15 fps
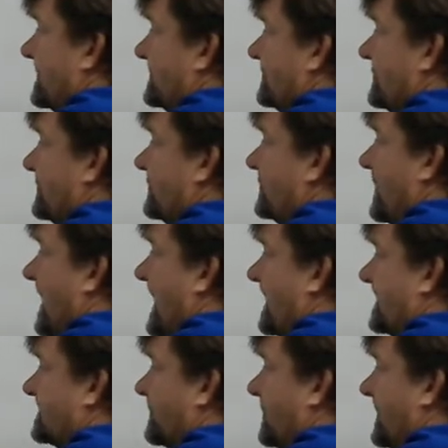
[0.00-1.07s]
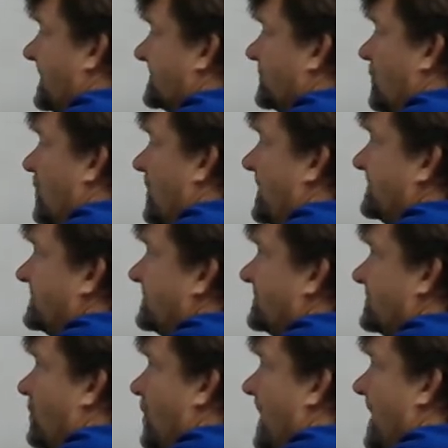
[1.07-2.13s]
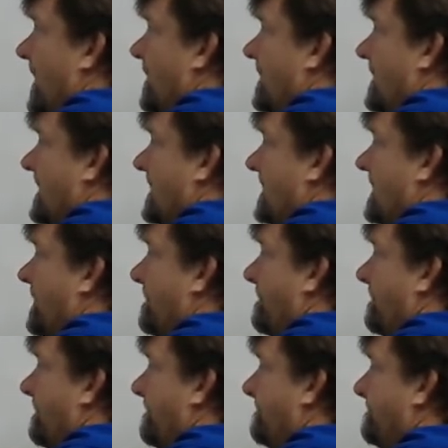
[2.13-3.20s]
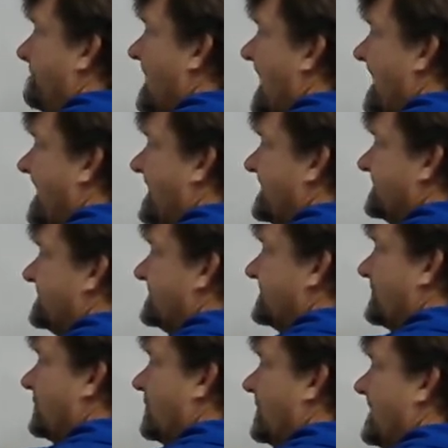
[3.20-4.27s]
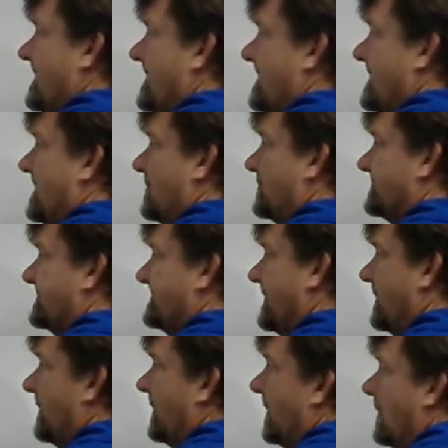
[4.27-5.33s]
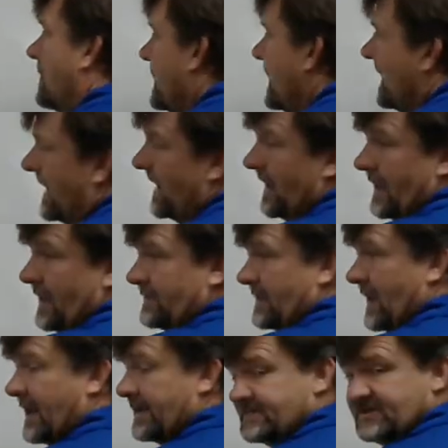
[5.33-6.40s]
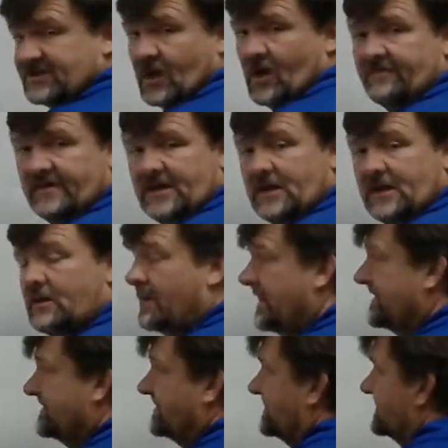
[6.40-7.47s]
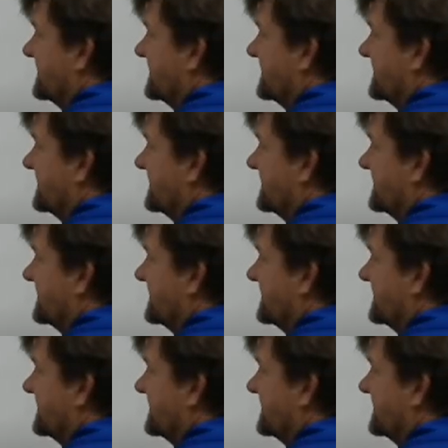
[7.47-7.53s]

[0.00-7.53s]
2x plus 1 squared minus 3 equals 0. Then I'm solving equations.